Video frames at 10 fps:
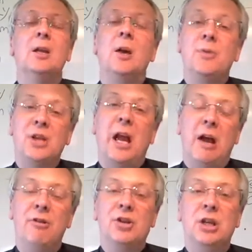There was a
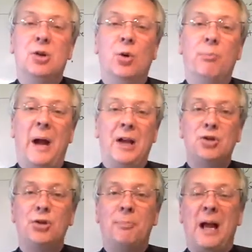heresy called
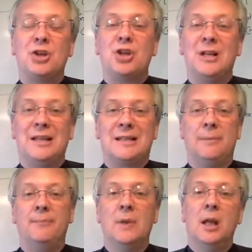
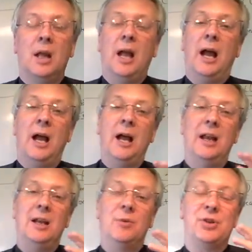Patripassianism,
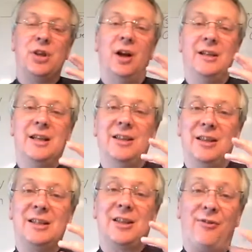and it was the idea
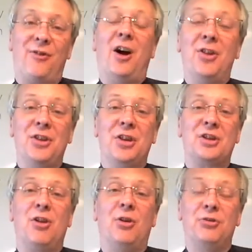that it's the Father
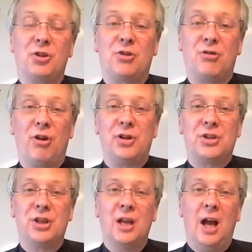that's on the
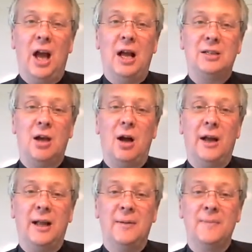cross
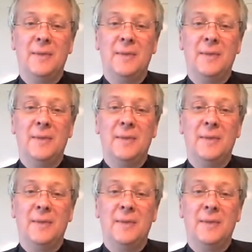dying.